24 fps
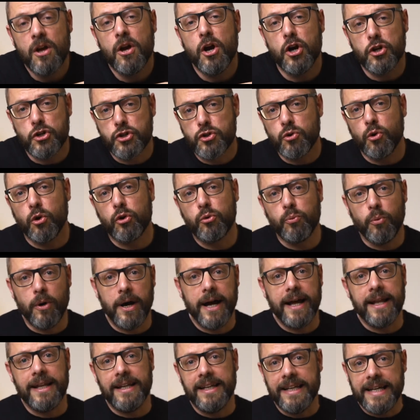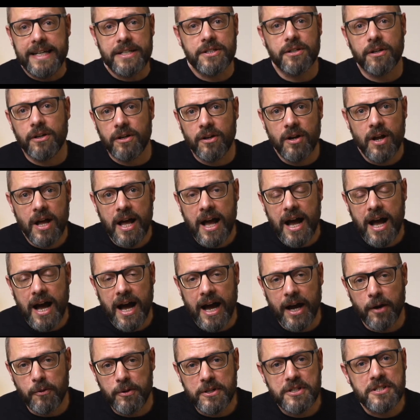A short while later,
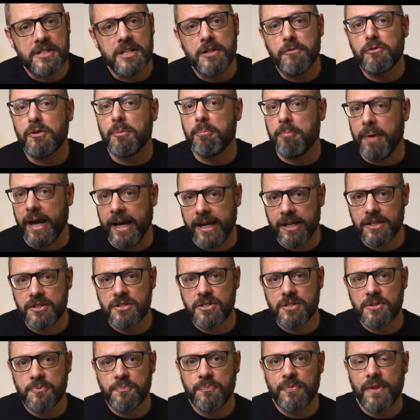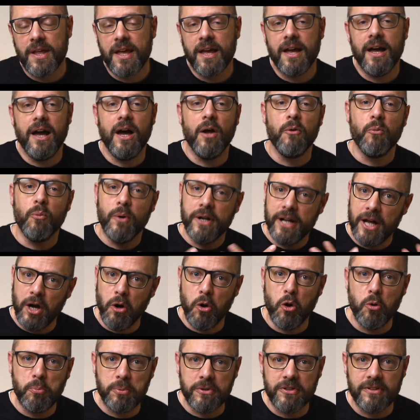I received a package, and when I
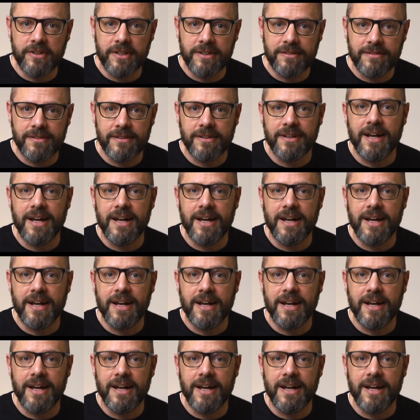opened it,